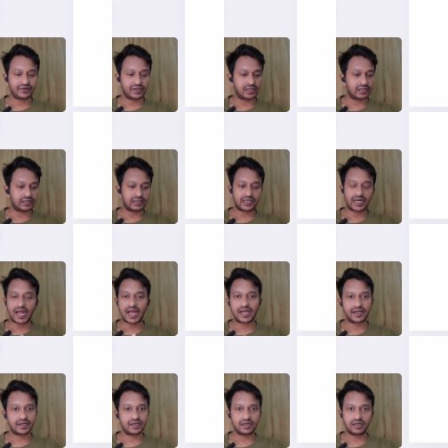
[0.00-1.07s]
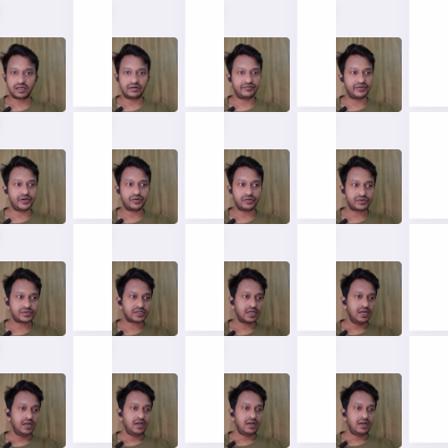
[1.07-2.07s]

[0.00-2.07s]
uh, rag uh, videos